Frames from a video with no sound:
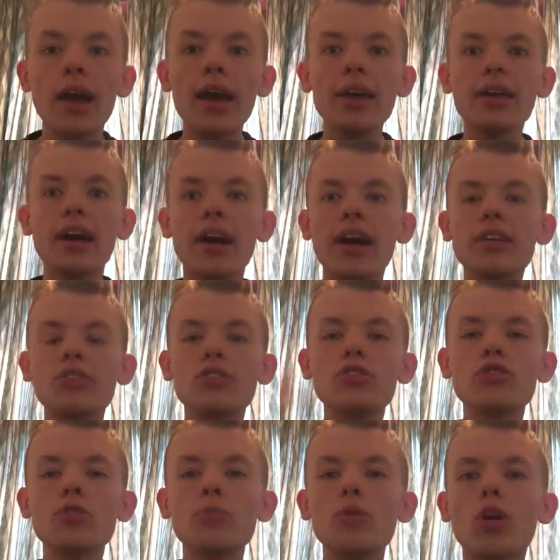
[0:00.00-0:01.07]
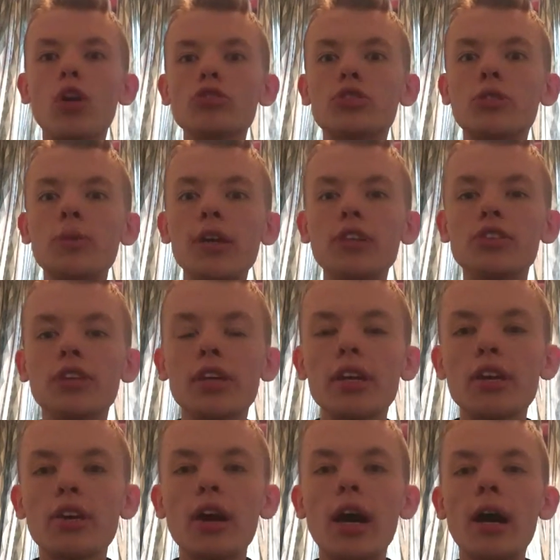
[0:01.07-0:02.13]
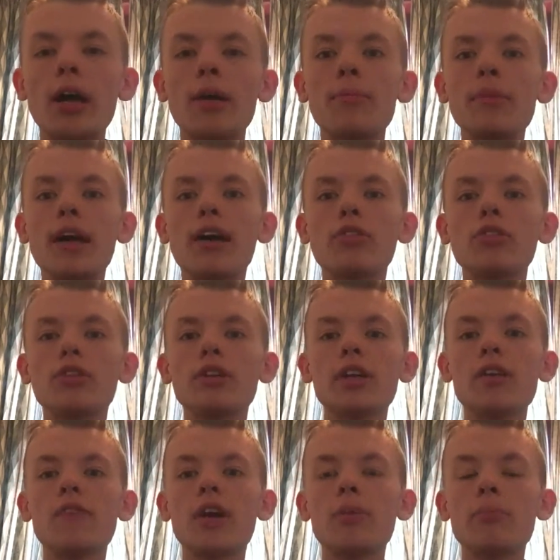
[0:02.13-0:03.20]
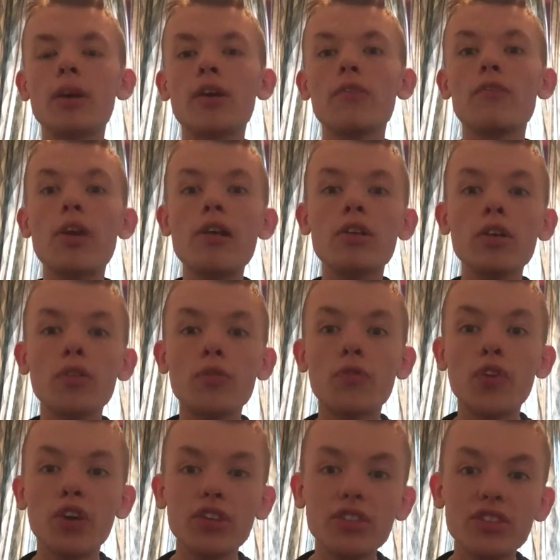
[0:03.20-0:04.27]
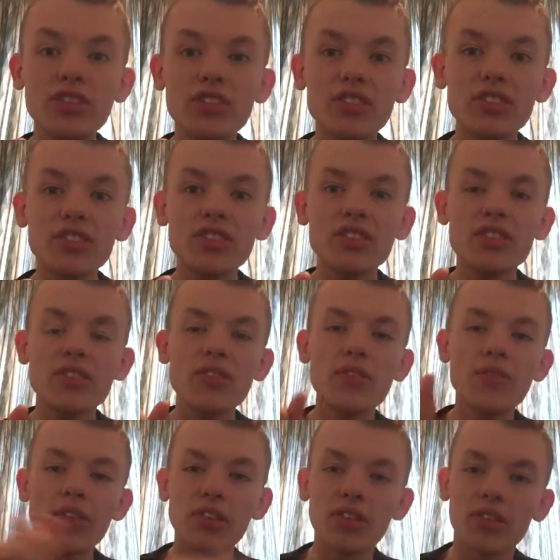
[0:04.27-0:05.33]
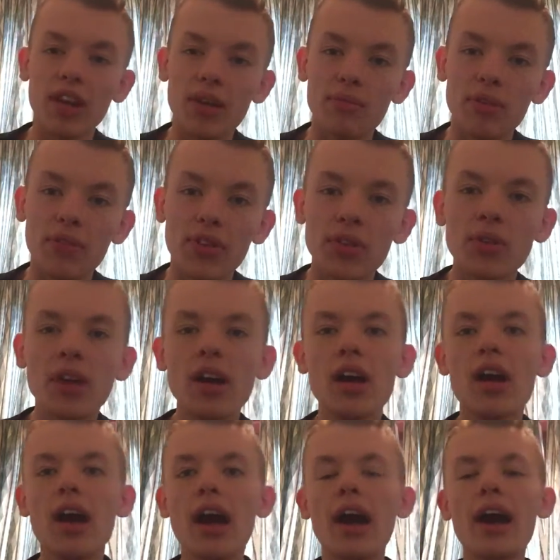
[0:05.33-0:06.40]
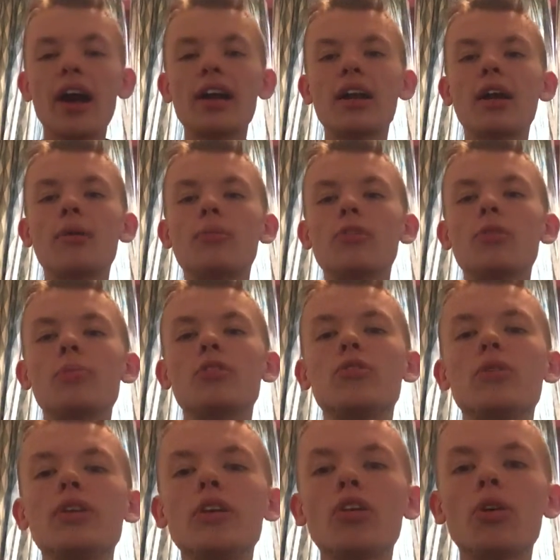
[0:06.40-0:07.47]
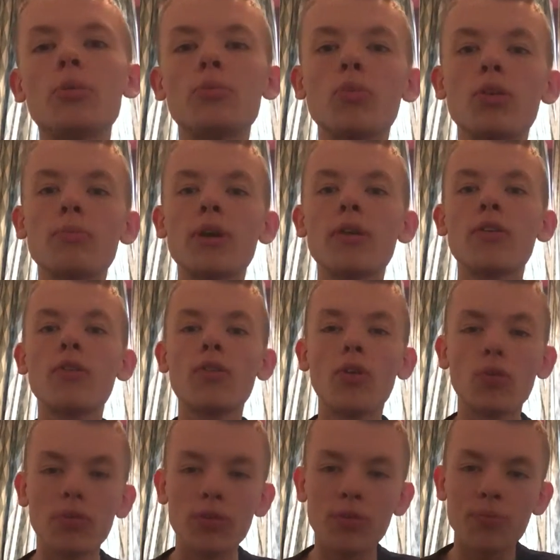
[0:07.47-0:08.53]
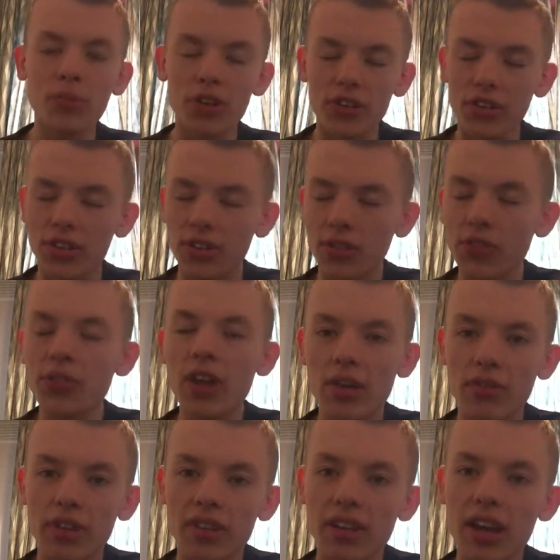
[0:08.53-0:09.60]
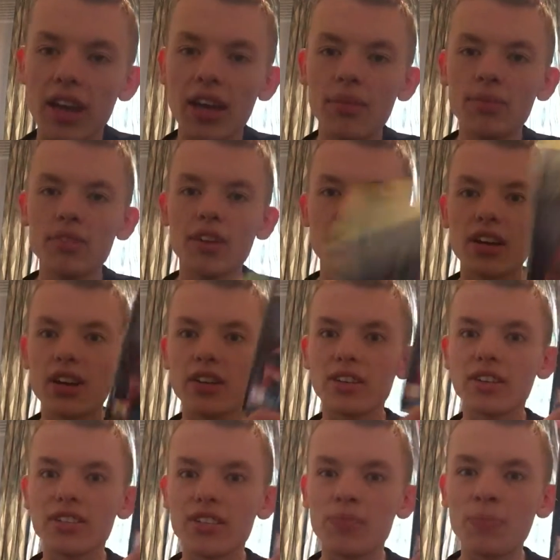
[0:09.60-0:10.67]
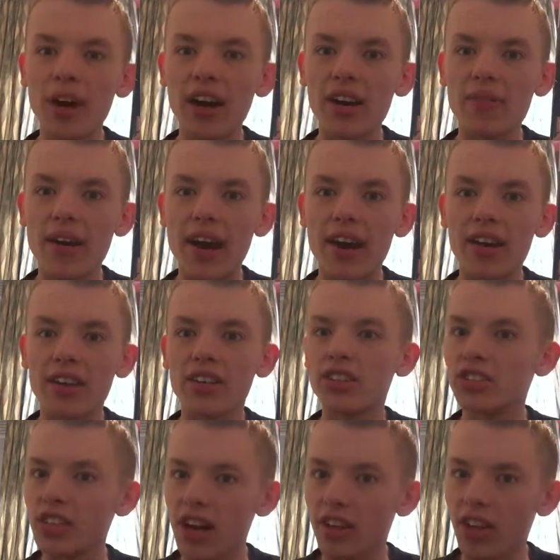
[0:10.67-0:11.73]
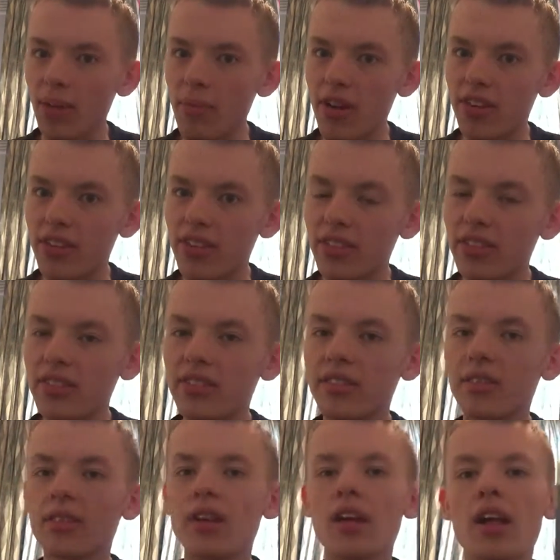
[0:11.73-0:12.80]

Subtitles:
Hey guys, this is Super Ultra Ranger here. I am now going to give out my very first video game review, and I am going to be doing it on one of my own personal favorite games, Spider-Man Shared Dimensions.